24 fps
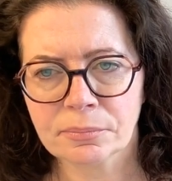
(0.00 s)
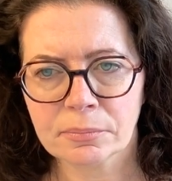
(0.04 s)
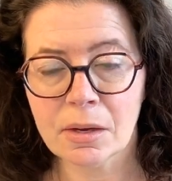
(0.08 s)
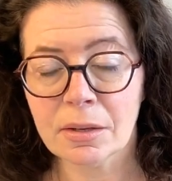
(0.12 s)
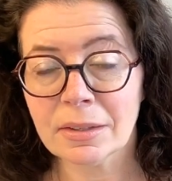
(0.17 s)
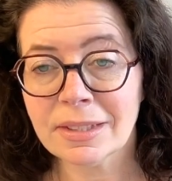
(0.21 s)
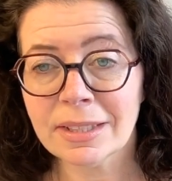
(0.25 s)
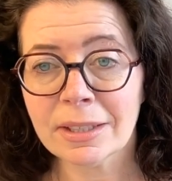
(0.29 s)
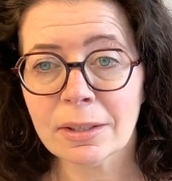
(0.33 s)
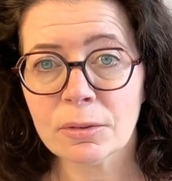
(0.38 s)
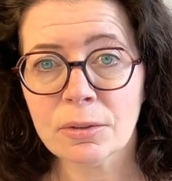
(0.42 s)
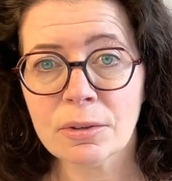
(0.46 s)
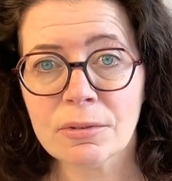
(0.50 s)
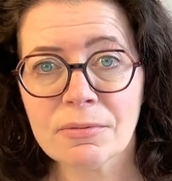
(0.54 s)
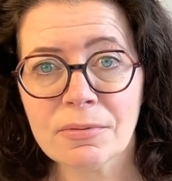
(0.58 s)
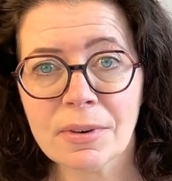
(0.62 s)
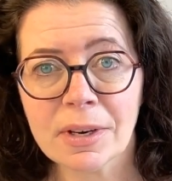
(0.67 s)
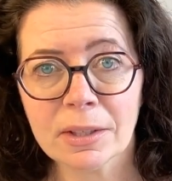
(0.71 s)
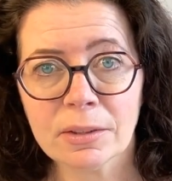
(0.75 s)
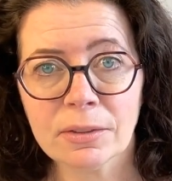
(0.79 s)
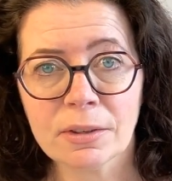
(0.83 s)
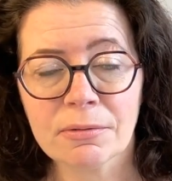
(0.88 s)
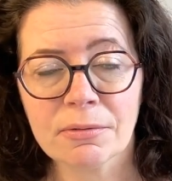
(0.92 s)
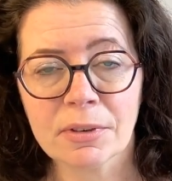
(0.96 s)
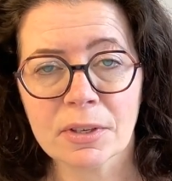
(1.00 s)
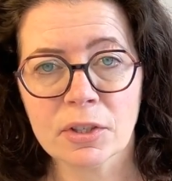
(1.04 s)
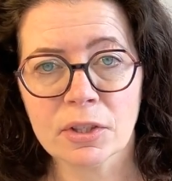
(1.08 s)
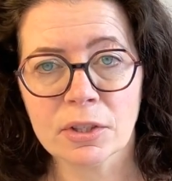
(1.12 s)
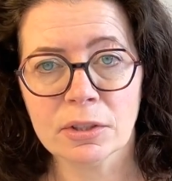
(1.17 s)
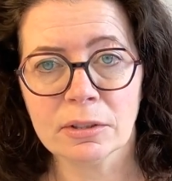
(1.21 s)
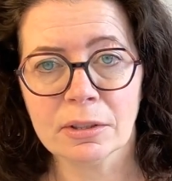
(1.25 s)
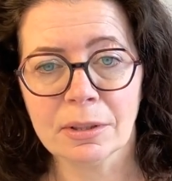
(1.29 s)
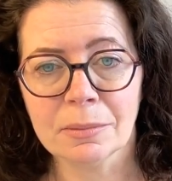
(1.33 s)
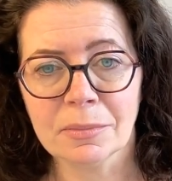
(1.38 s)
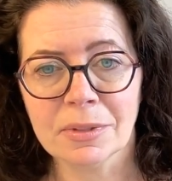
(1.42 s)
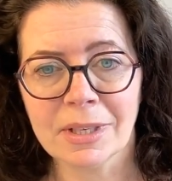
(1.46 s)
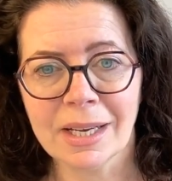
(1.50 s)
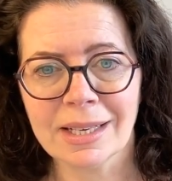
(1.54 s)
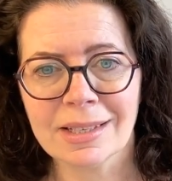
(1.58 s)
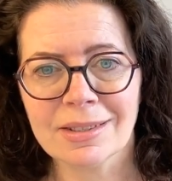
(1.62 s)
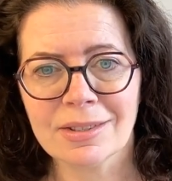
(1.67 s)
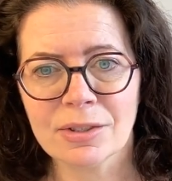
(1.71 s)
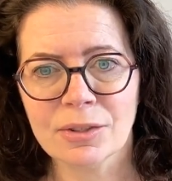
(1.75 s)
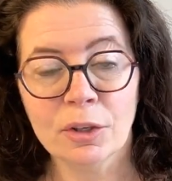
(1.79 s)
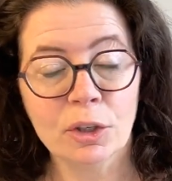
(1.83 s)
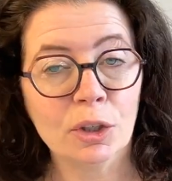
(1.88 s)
until you find your French income tax,